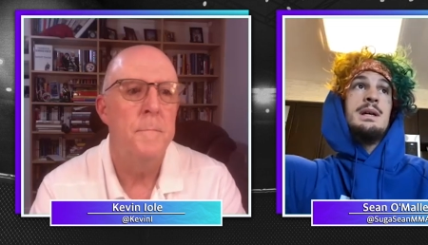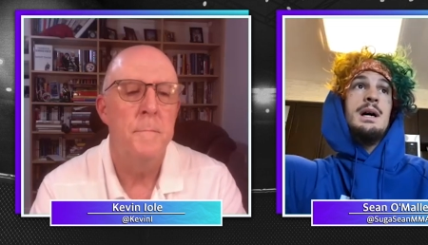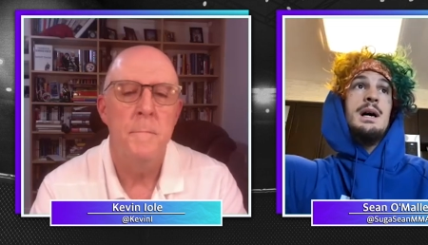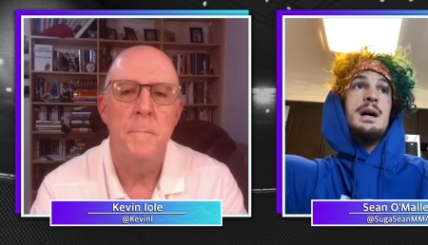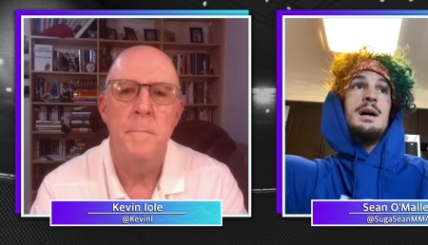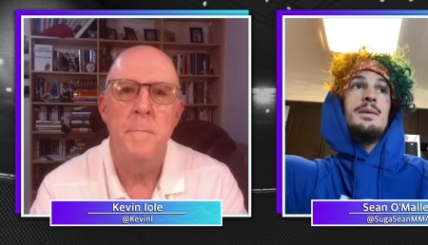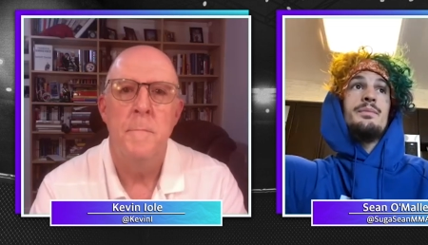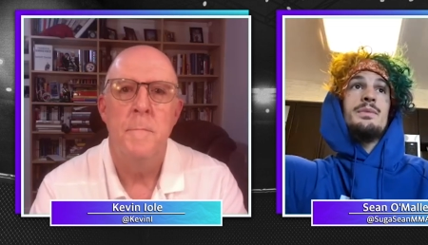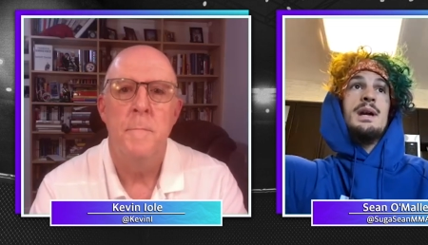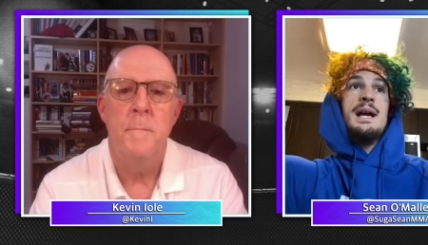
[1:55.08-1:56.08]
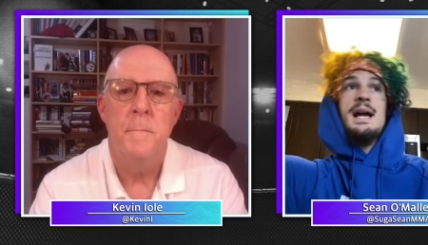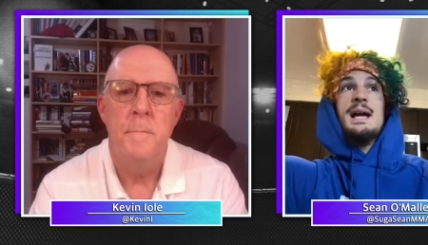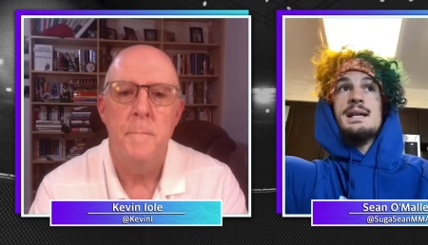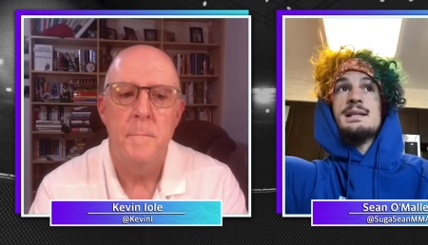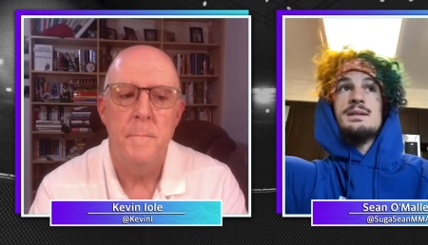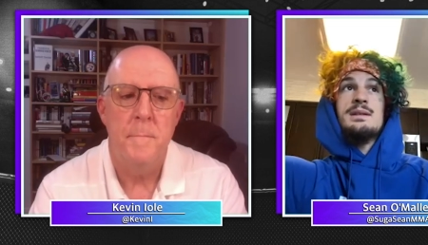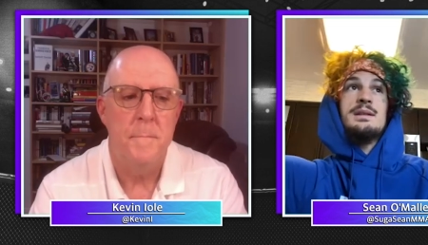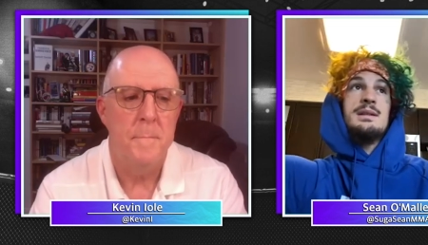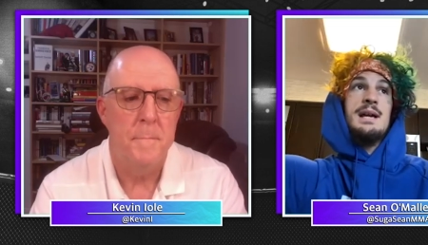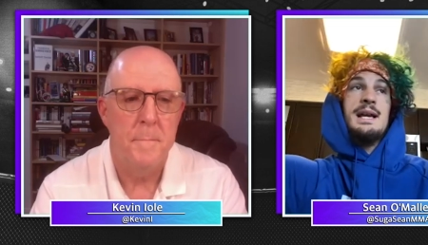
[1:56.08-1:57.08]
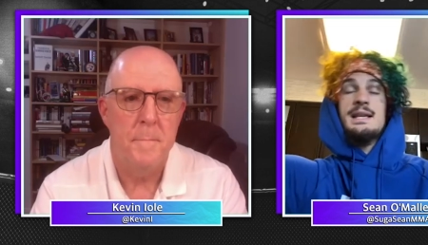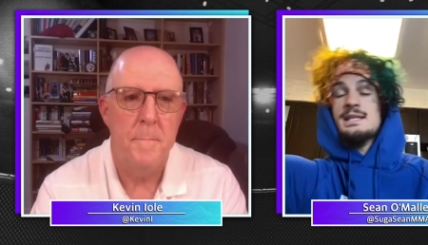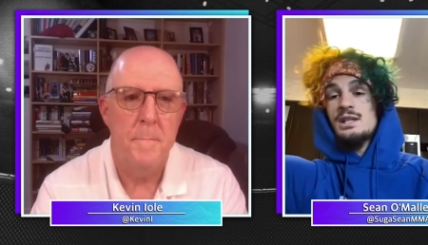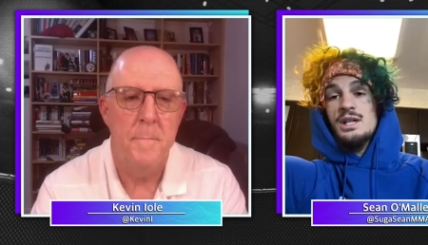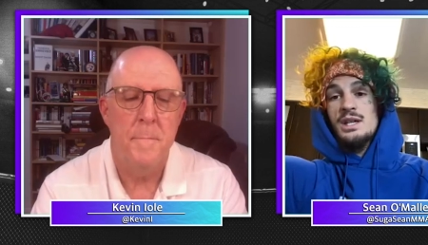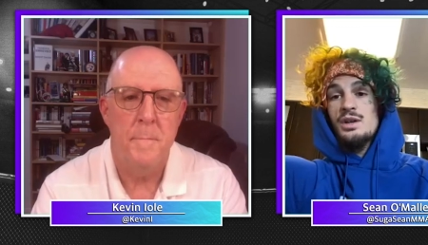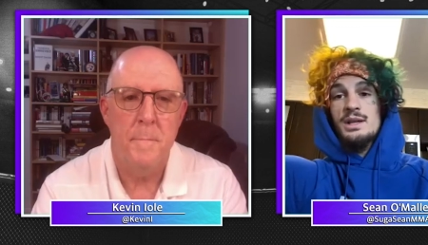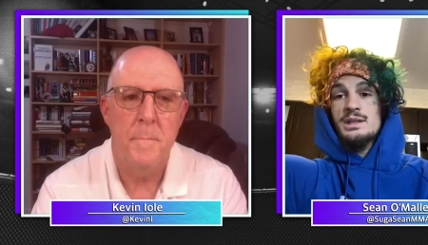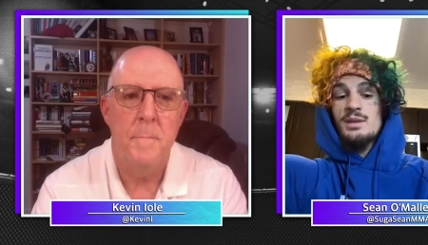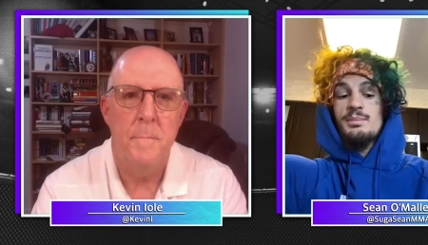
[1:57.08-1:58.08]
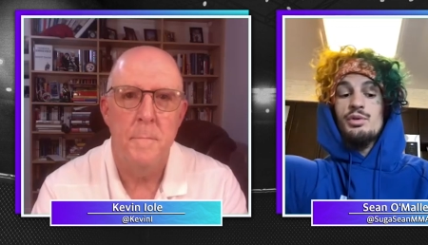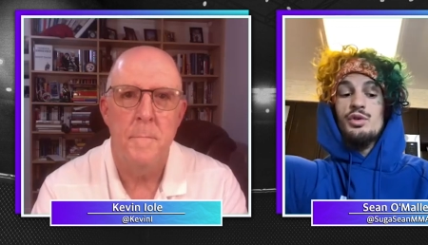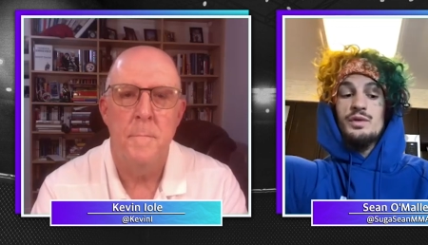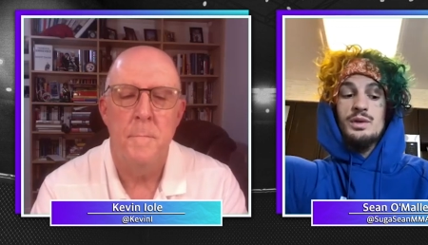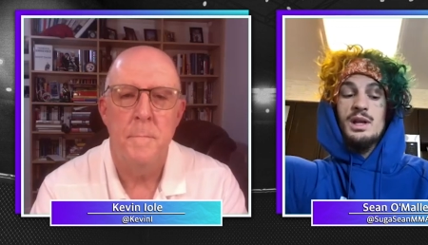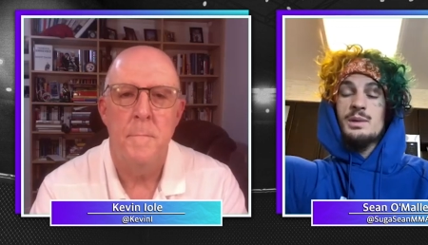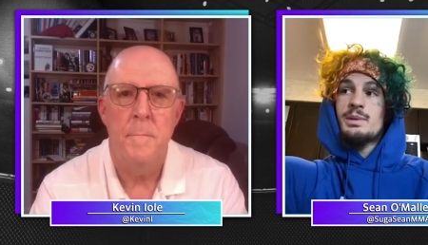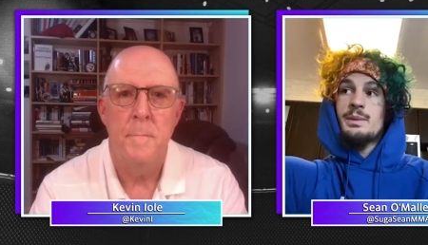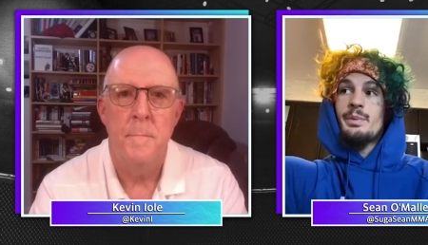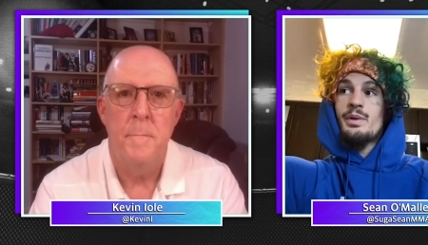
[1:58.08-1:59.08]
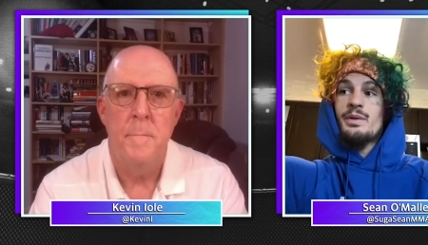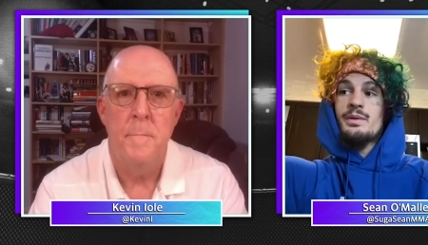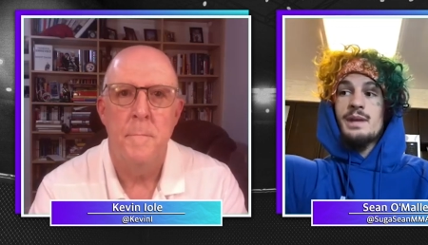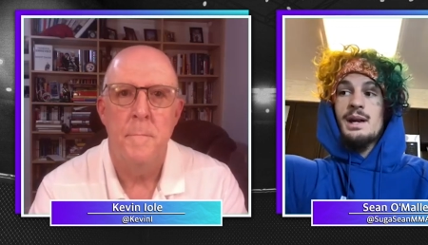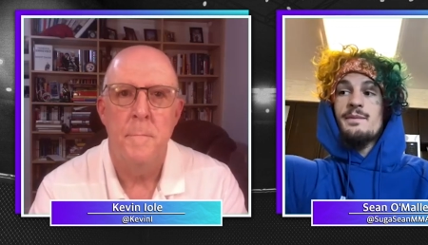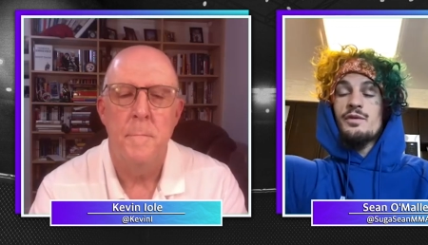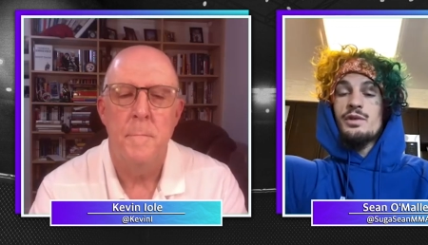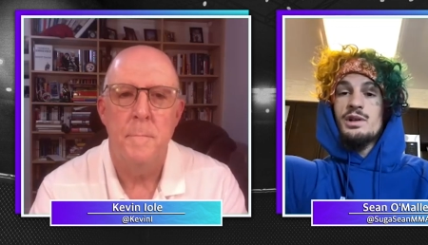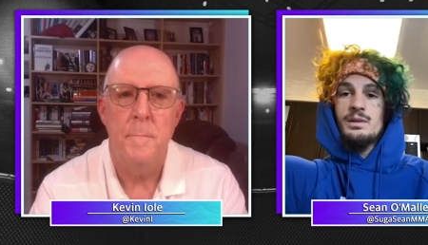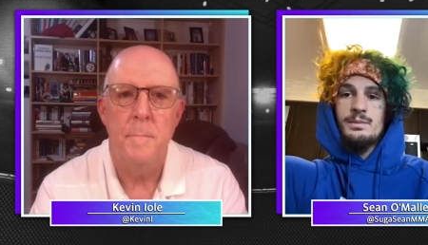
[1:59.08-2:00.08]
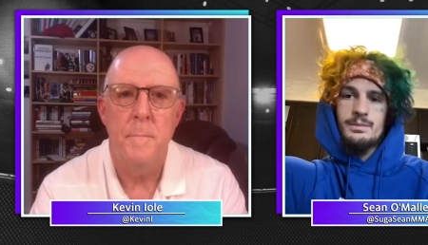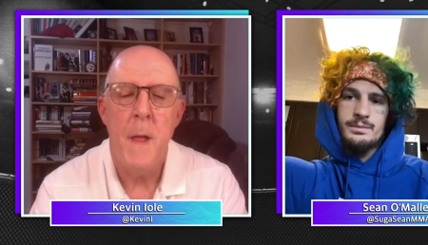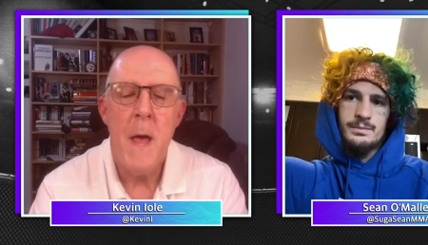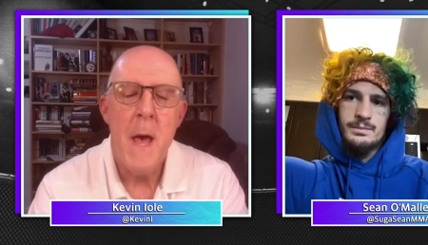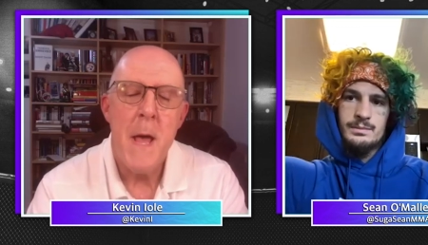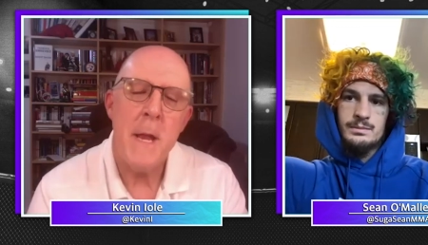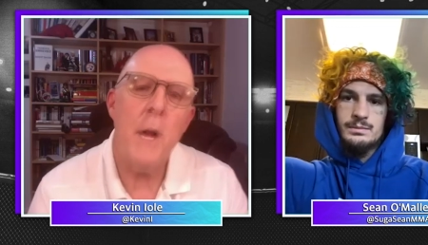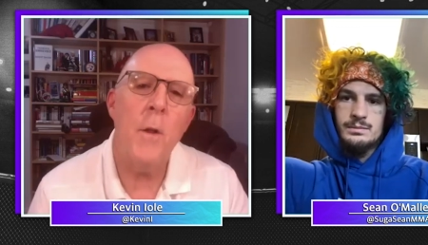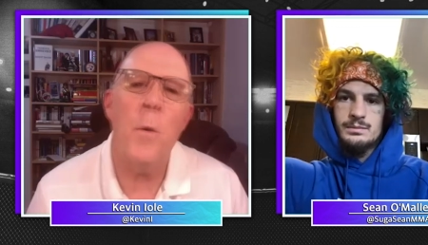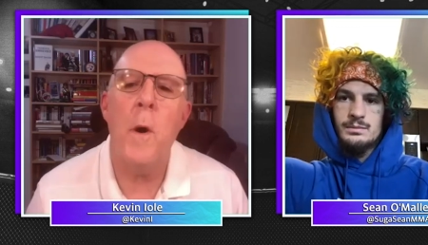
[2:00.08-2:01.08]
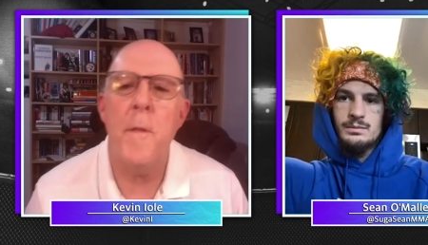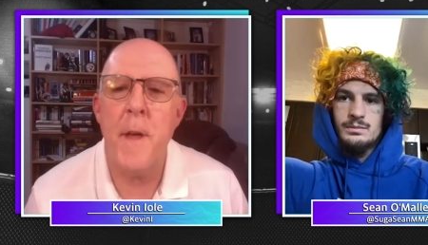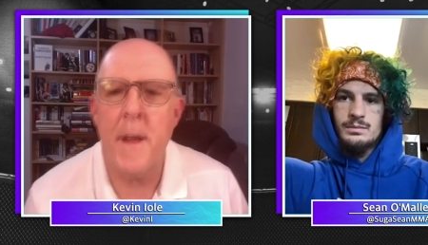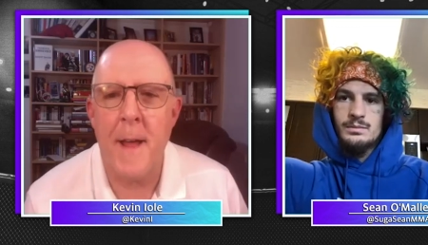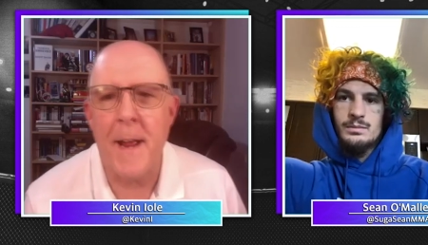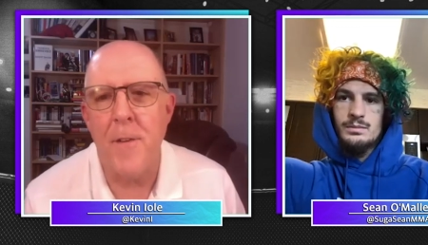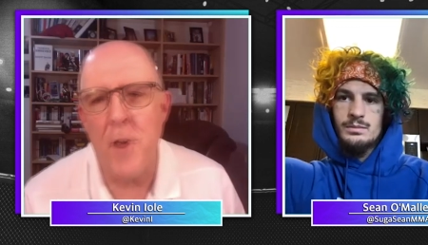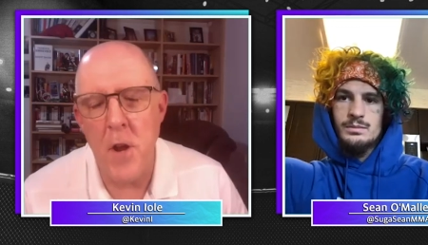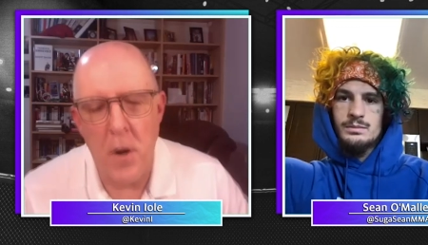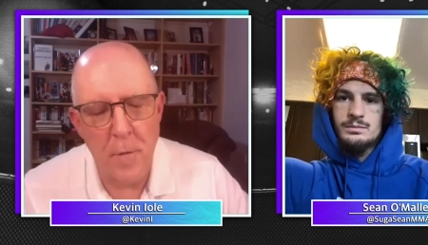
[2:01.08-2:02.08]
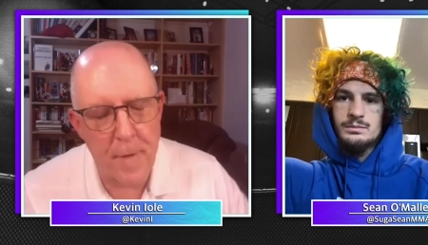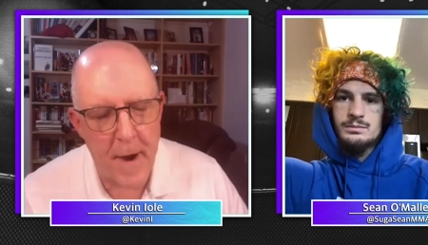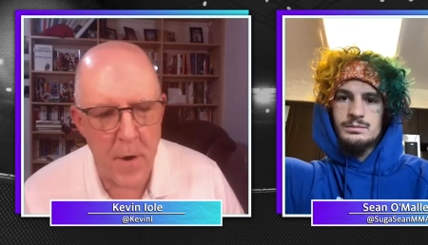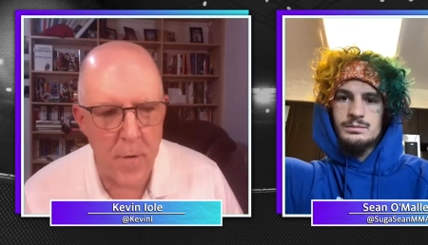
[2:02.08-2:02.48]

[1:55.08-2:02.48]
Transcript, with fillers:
Speaker 1: I still get to go out there and prove to a lot of people that I'm for real.
Speaker 2: You know, the one thing, like as a young fighter,